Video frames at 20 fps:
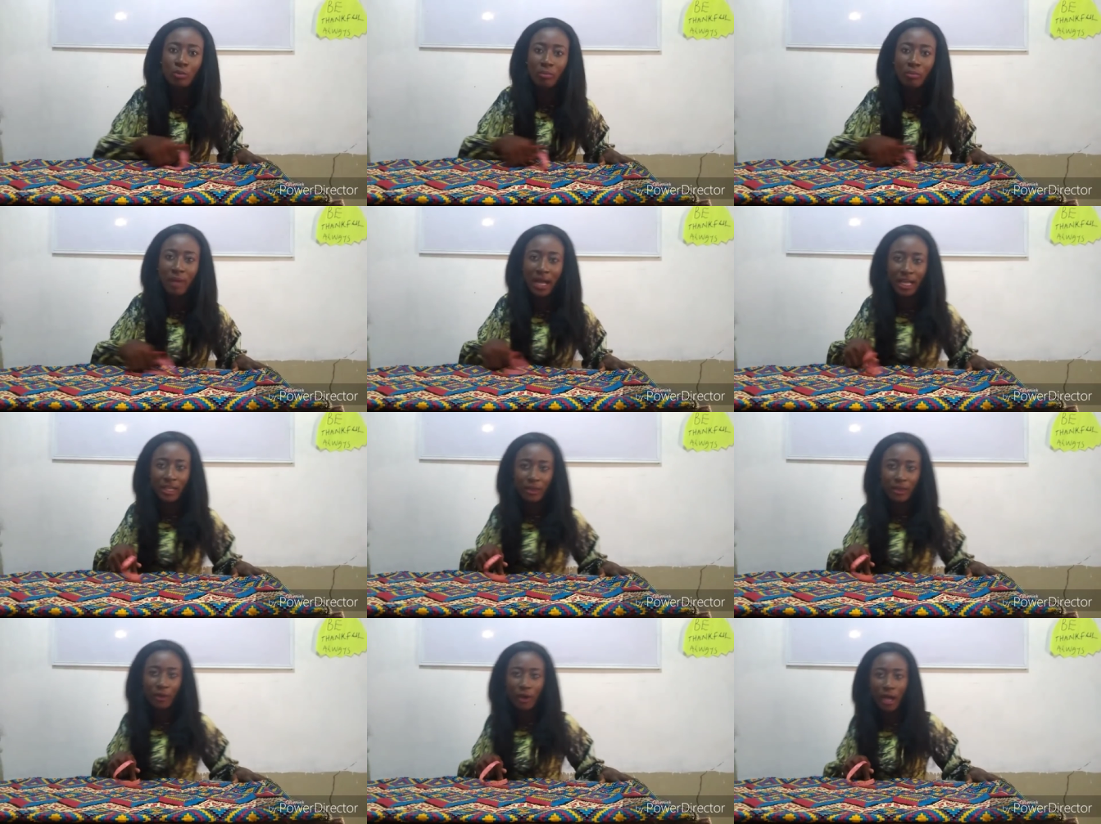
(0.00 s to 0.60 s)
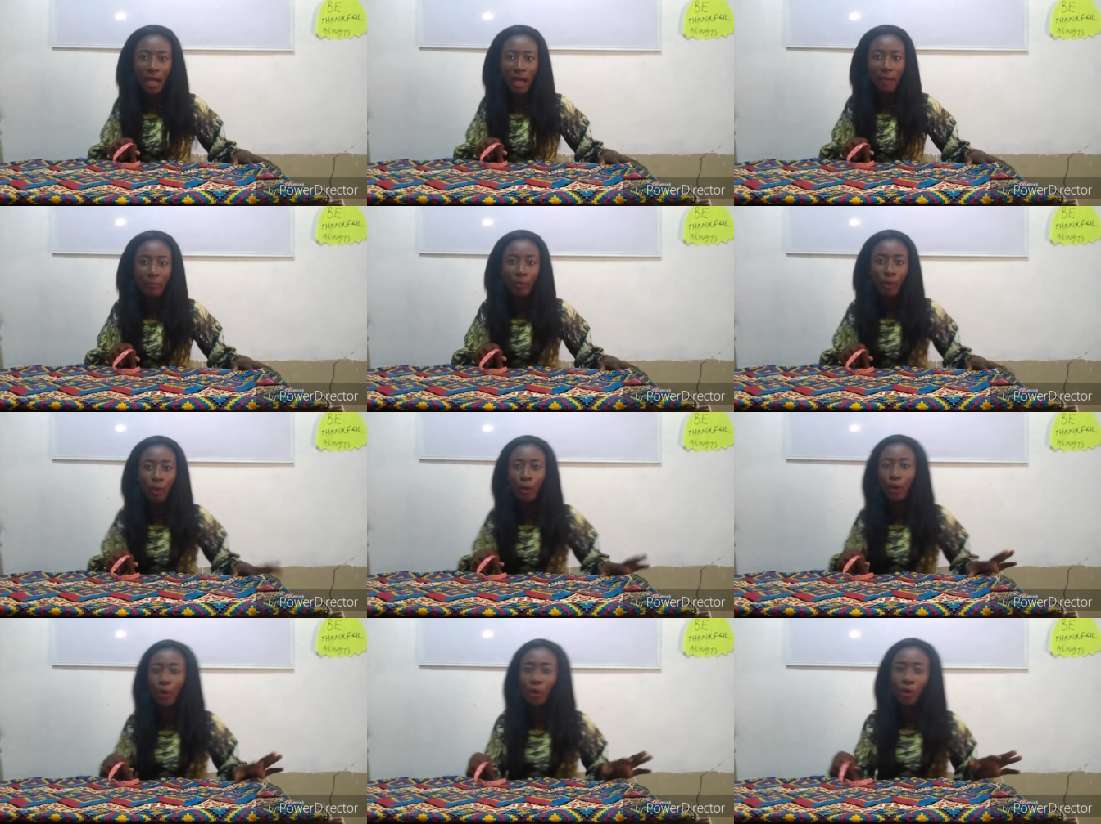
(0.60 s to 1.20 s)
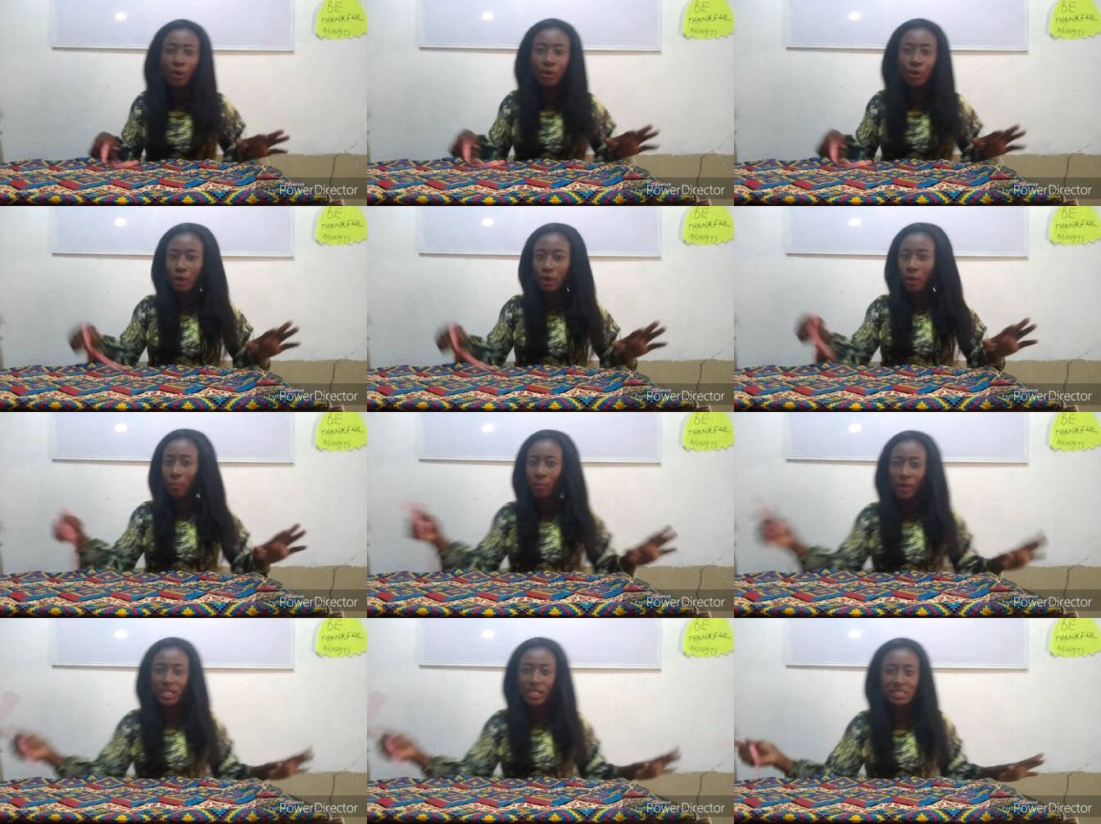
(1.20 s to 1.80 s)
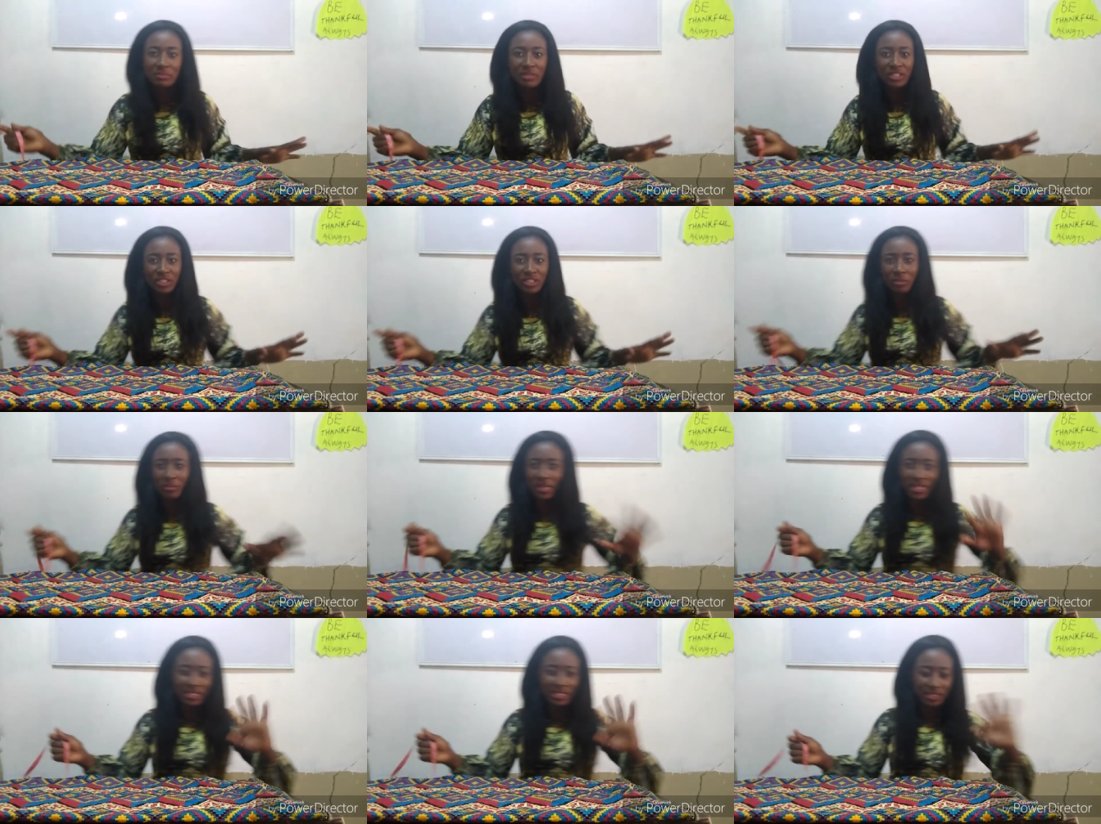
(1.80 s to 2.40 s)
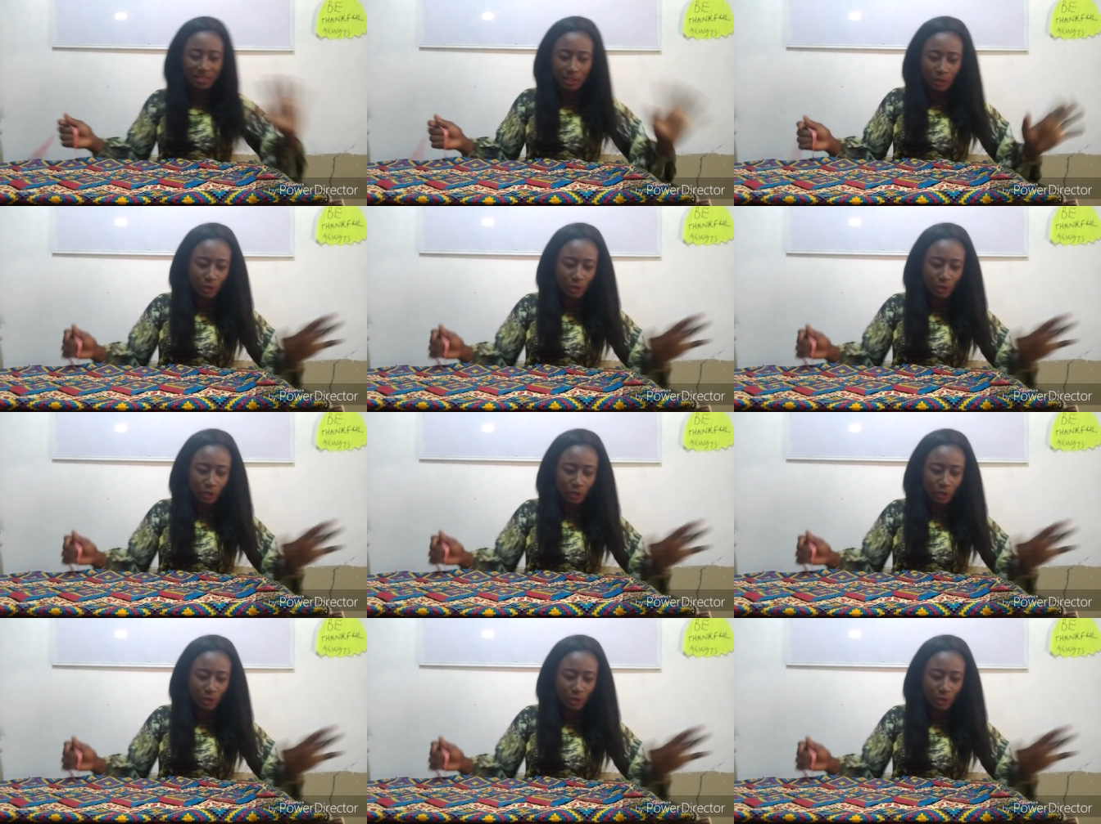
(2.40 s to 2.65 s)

to mark your armhole, your bust measurements.